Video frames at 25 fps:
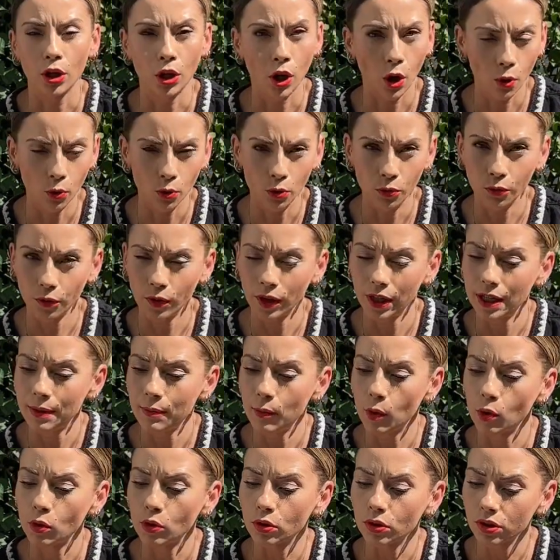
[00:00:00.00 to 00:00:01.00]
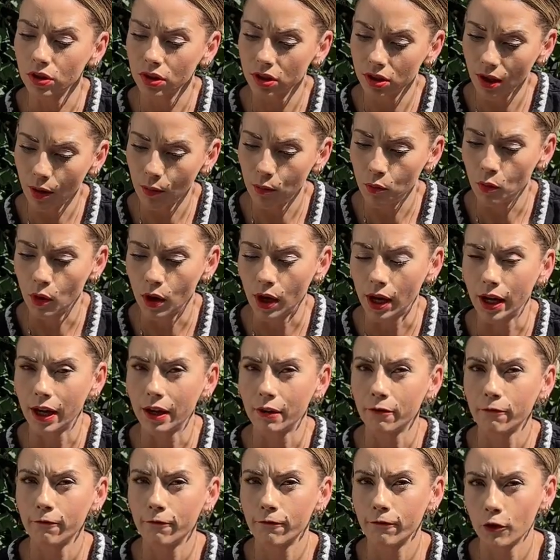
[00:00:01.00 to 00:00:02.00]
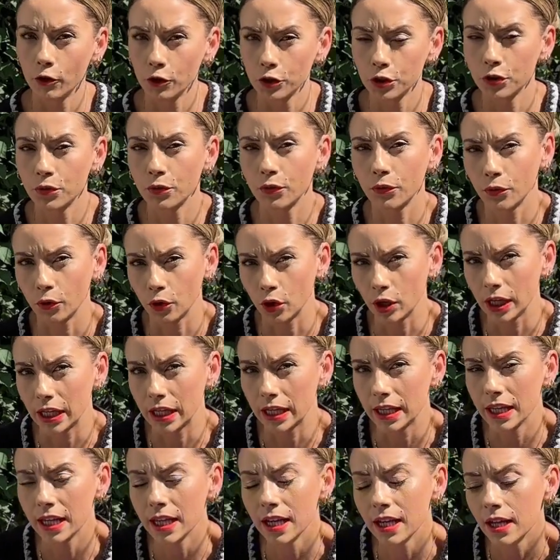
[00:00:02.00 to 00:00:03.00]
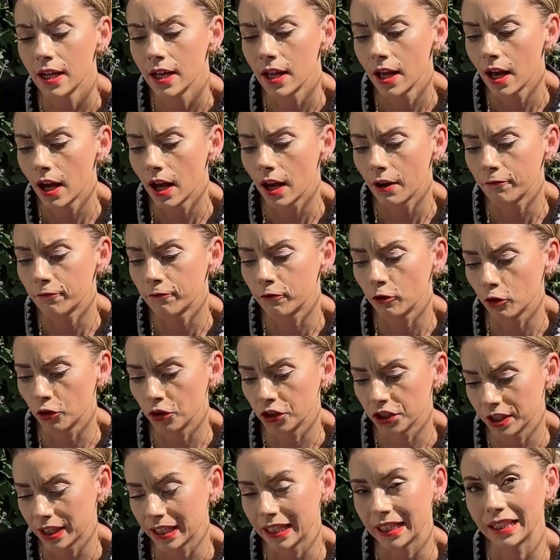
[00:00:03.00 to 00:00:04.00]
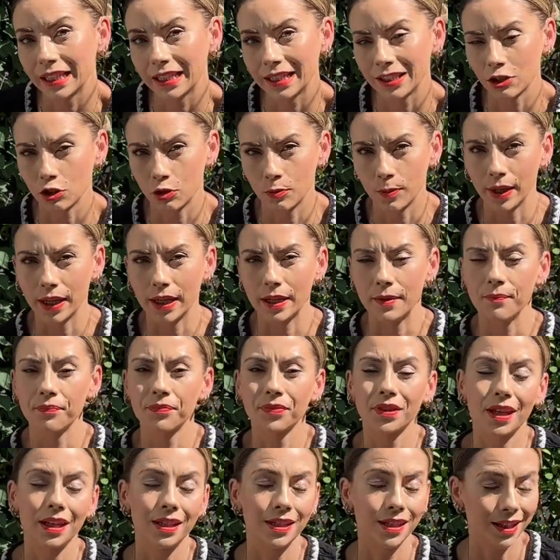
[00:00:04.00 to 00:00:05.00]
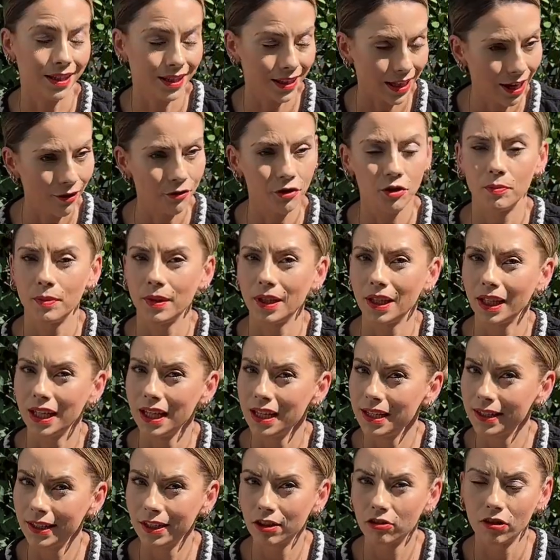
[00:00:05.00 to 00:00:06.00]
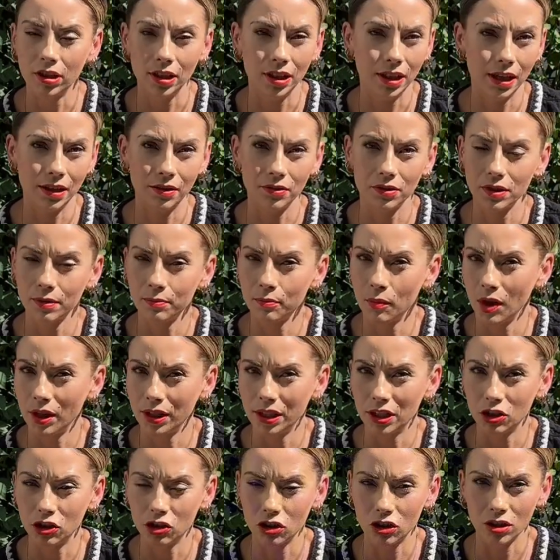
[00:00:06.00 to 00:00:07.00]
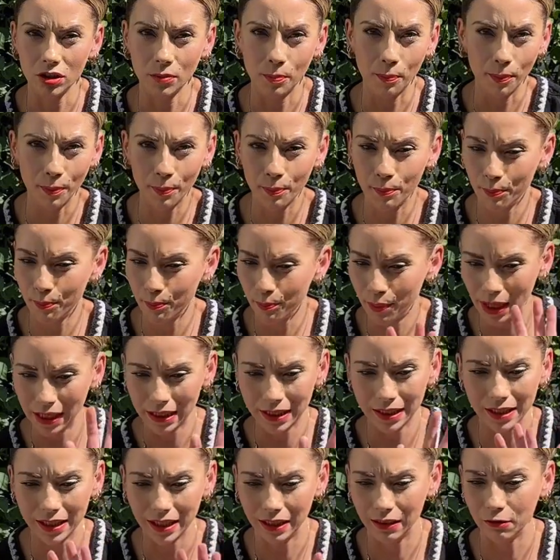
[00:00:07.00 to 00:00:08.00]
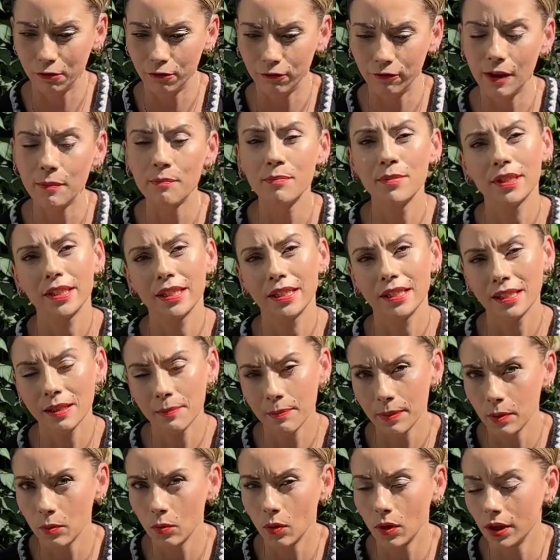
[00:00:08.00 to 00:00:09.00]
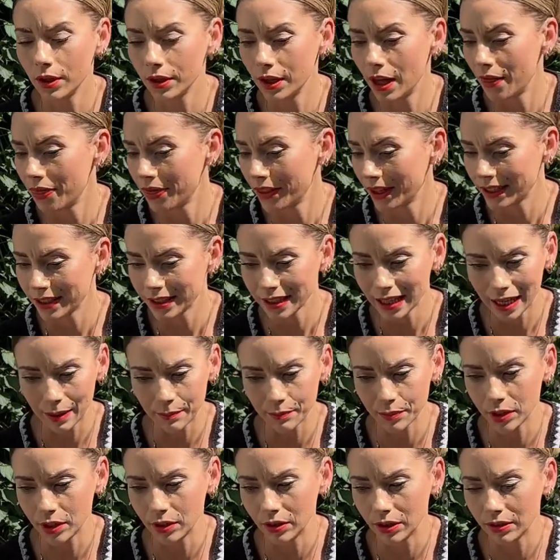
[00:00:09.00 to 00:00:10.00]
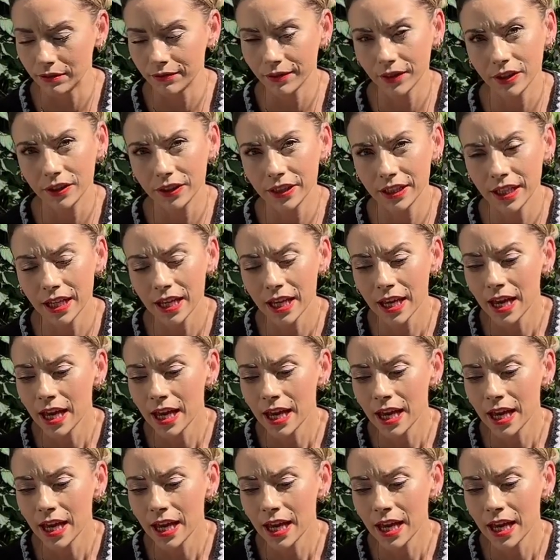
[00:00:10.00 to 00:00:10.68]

a cold frame or somewhere frost free for the seedlings to be. It doesn't have to be a heated greenhouse. Mine is just a plastic flimsy zippy one, and that's absolutely fine,